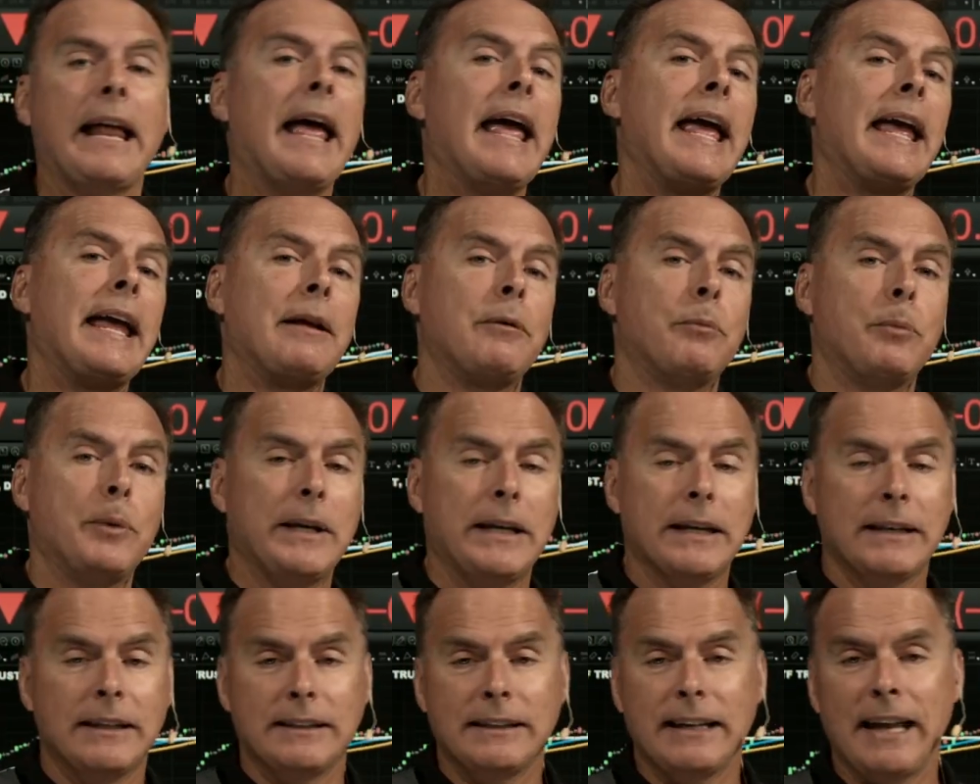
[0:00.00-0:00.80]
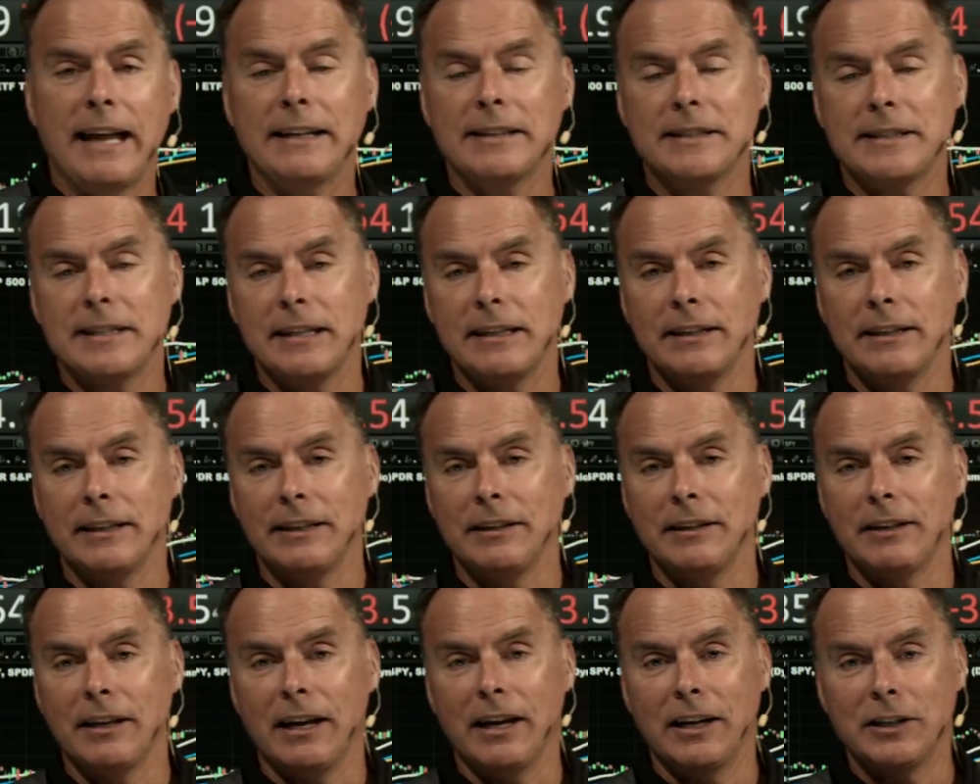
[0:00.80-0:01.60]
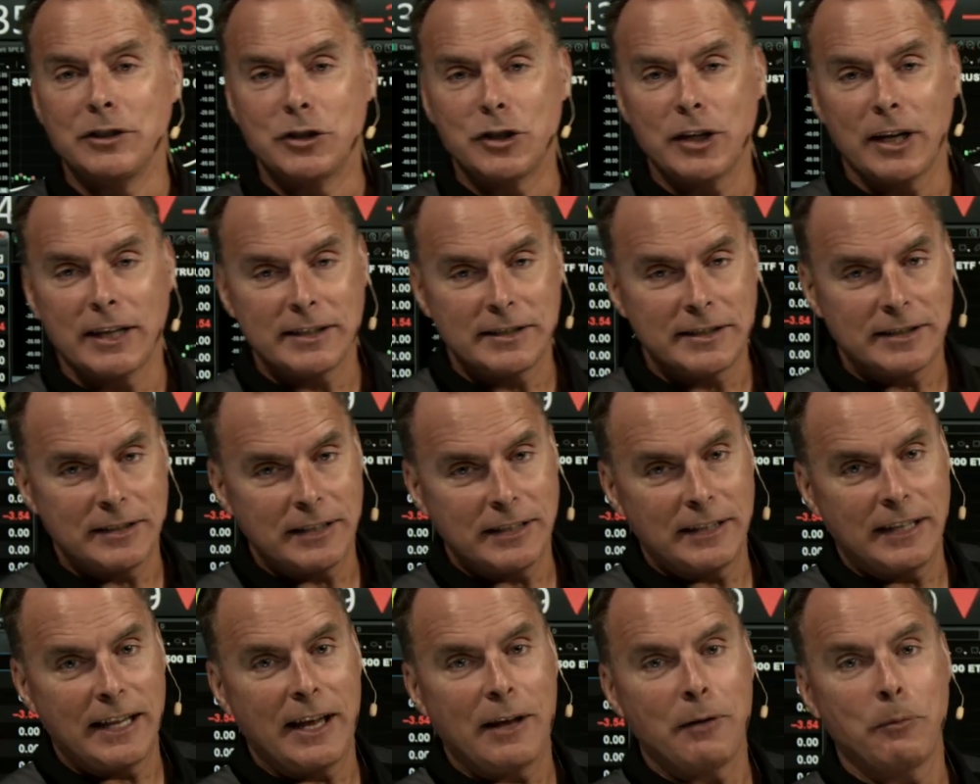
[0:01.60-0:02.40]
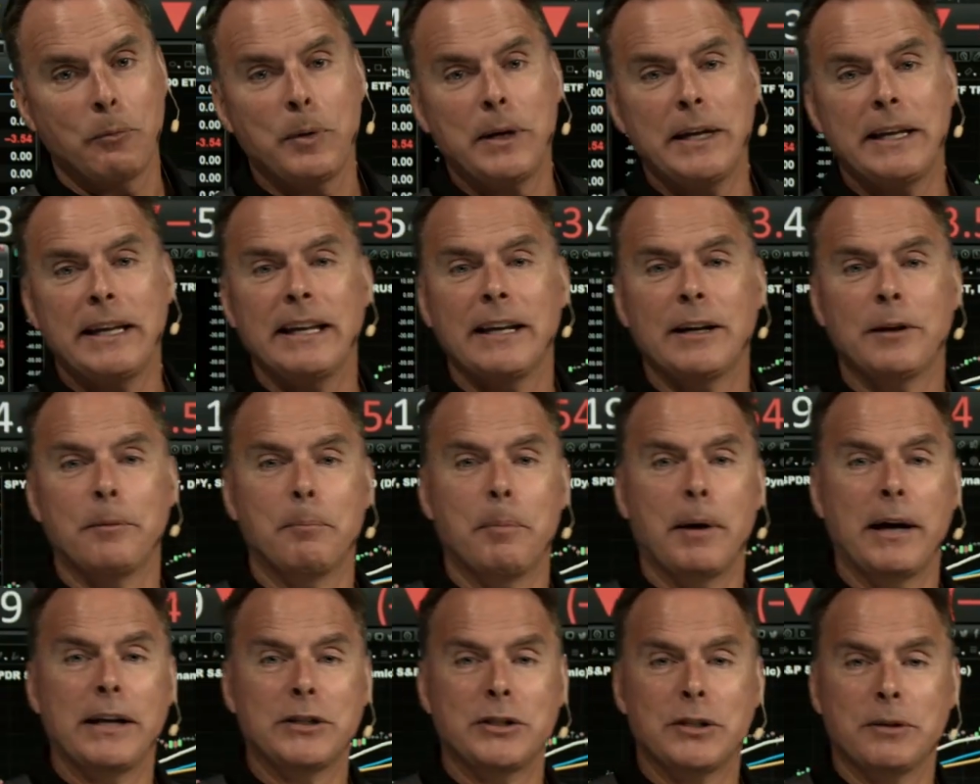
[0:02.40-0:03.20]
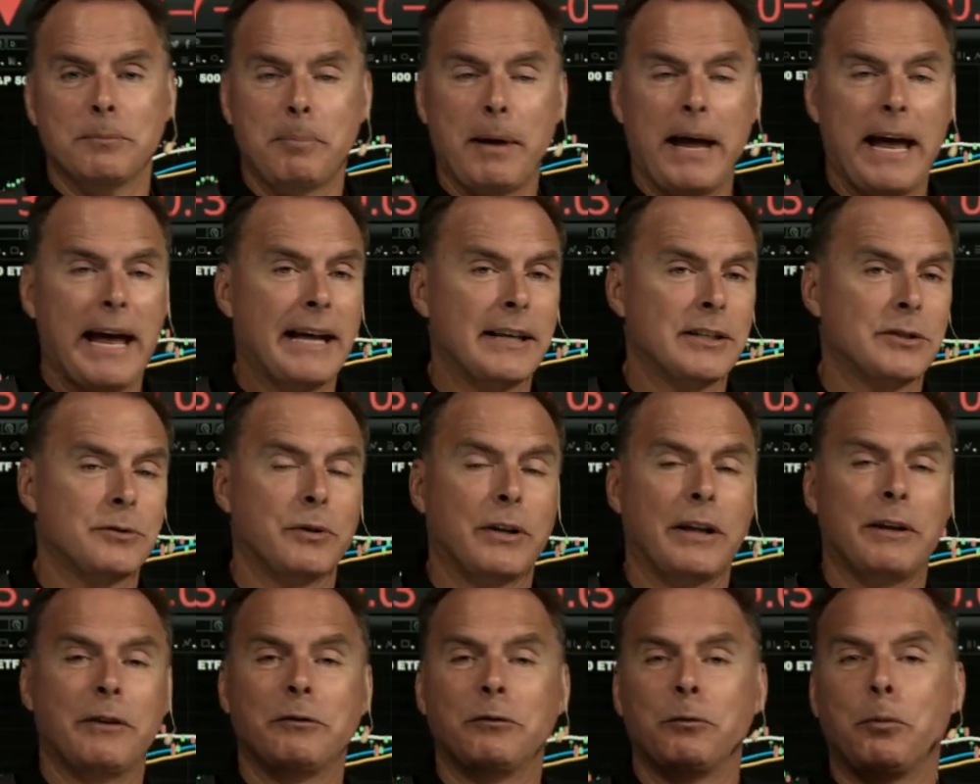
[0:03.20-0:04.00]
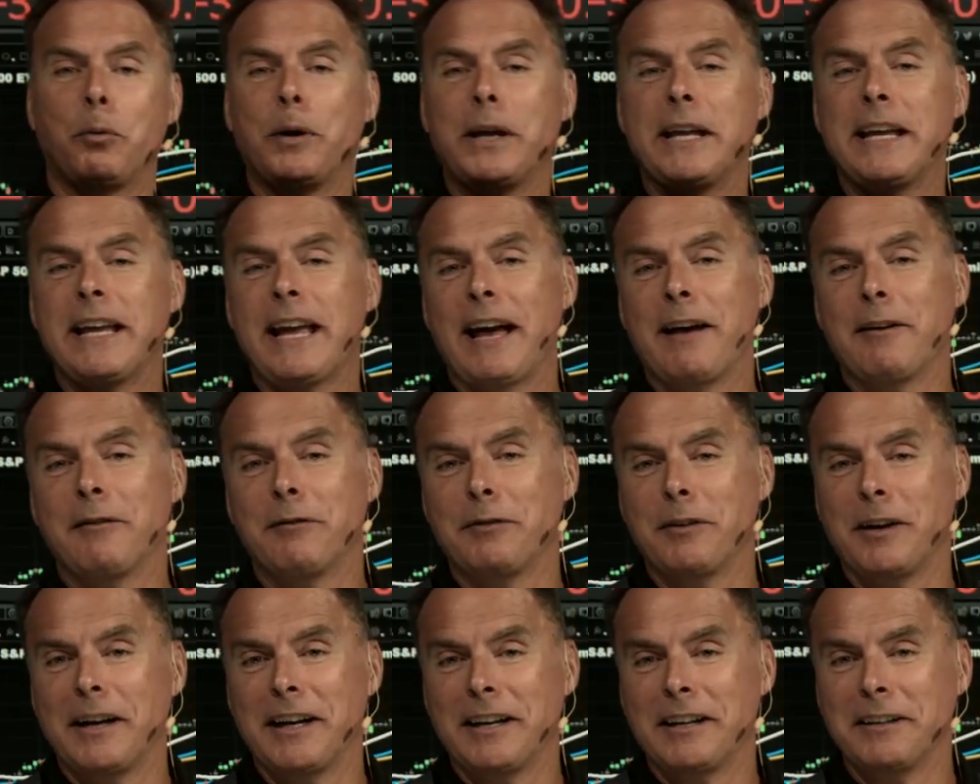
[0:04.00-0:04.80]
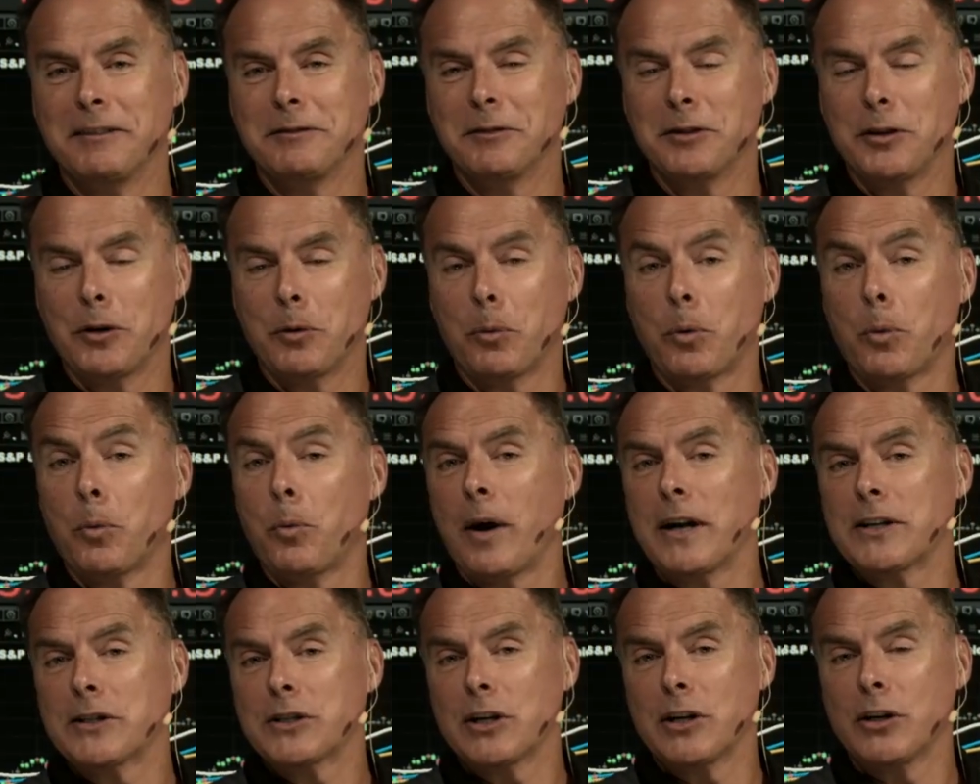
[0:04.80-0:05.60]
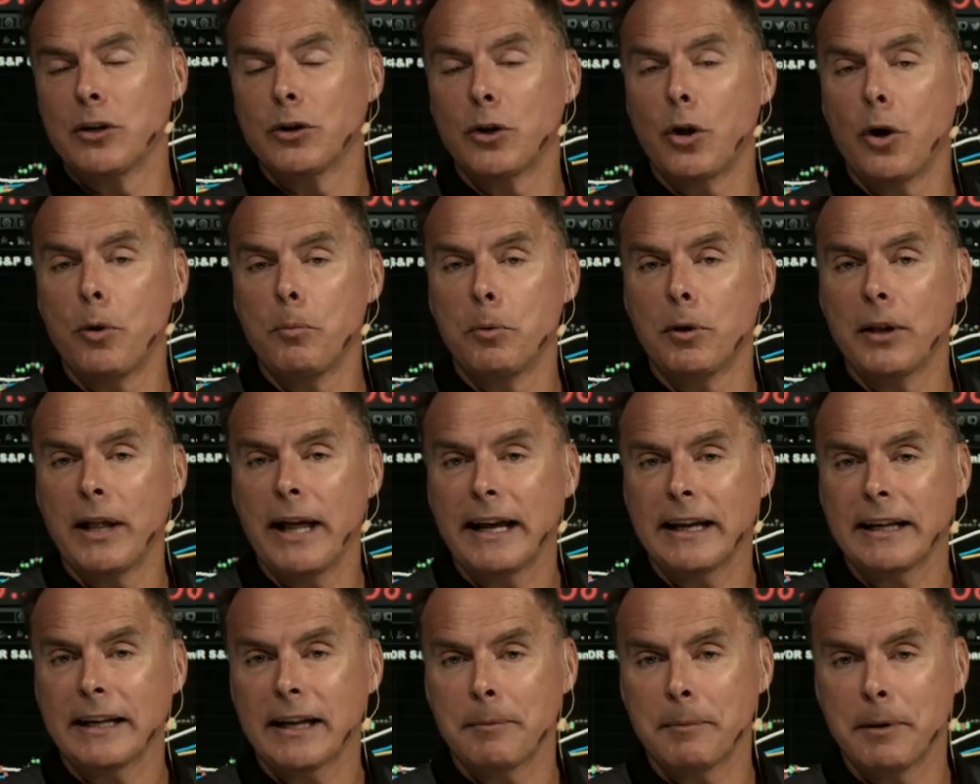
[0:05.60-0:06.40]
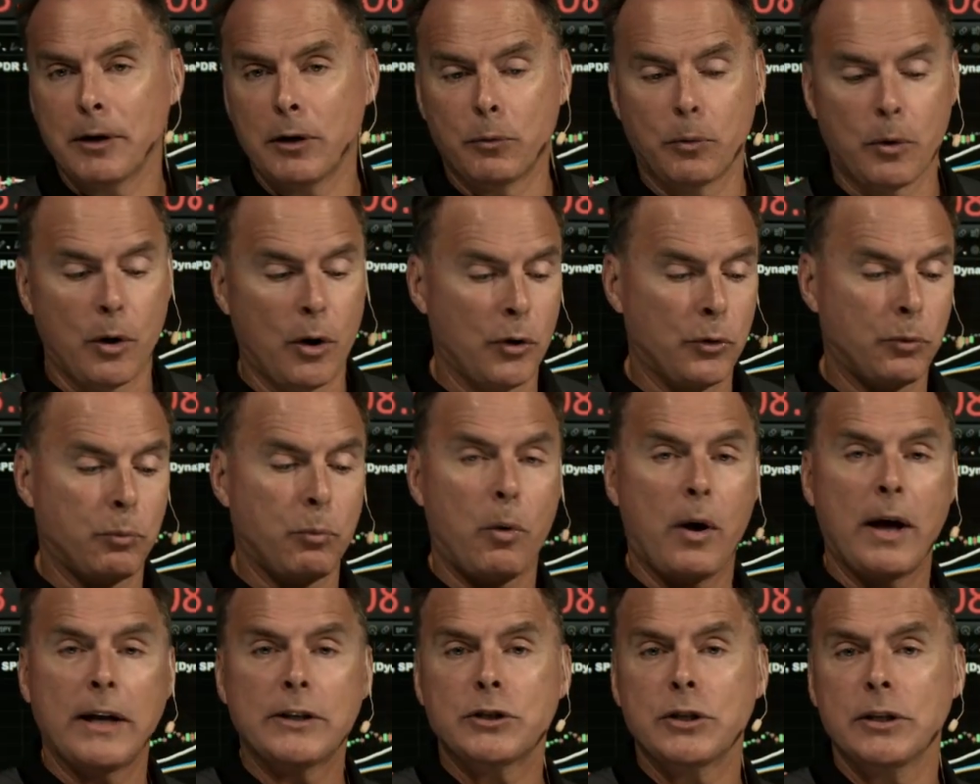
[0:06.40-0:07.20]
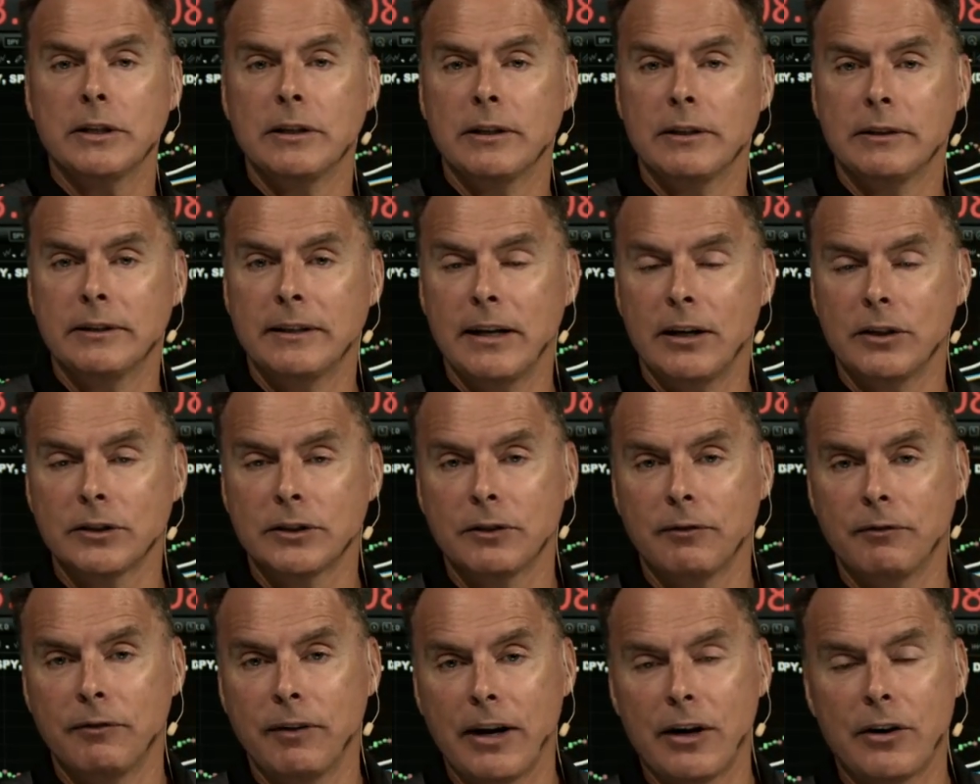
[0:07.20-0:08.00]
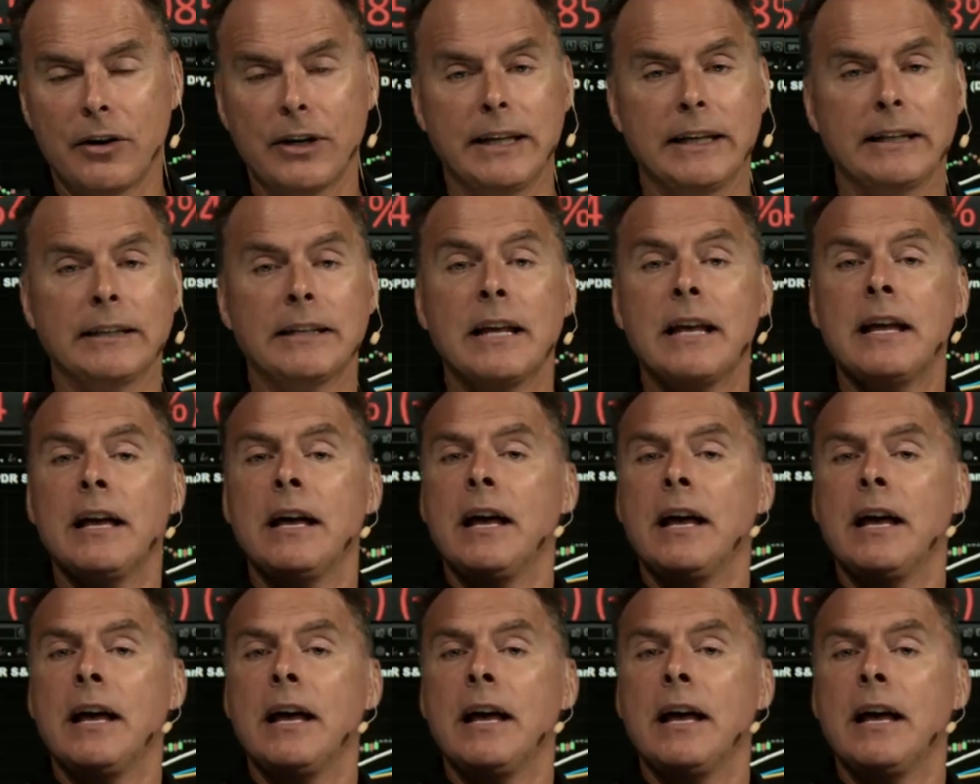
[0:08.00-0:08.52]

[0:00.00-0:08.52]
A, we get a debt ceiling adjusted, that we get a budget passed, that we have, we're watching global economic growth, watching the Delta variant.